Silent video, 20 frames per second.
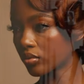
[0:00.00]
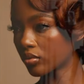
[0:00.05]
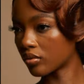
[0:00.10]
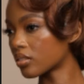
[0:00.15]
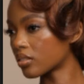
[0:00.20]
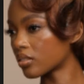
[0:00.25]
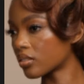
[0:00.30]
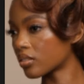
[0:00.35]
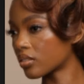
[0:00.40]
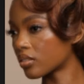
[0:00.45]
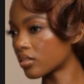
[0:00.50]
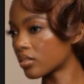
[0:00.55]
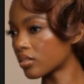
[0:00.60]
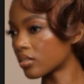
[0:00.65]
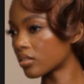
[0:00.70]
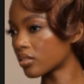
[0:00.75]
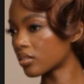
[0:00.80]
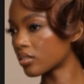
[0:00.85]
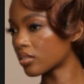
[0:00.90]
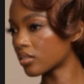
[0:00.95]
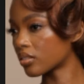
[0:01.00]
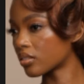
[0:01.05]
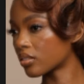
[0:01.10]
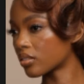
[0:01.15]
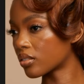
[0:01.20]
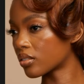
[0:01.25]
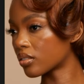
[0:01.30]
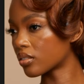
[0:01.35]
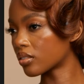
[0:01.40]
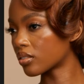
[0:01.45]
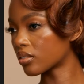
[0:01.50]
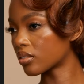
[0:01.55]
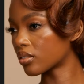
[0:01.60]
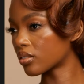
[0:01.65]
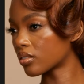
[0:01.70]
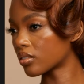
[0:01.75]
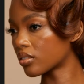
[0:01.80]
[no speech]